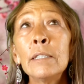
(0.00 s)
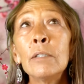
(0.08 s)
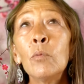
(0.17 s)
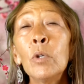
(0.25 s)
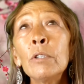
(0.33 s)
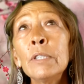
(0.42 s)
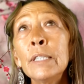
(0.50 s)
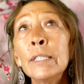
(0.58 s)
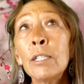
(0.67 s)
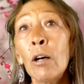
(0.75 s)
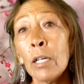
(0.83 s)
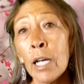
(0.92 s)
where is
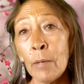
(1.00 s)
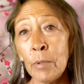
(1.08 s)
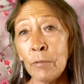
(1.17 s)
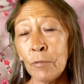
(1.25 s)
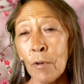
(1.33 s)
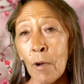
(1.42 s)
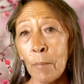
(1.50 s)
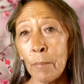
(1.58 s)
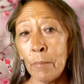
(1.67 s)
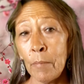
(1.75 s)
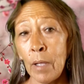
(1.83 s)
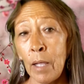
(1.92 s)
this all coming
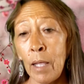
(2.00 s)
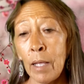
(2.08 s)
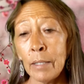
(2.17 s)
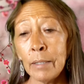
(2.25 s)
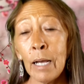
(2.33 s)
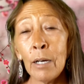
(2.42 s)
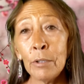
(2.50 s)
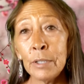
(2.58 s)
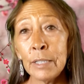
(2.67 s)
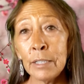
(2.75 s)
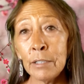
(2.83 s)
from, and how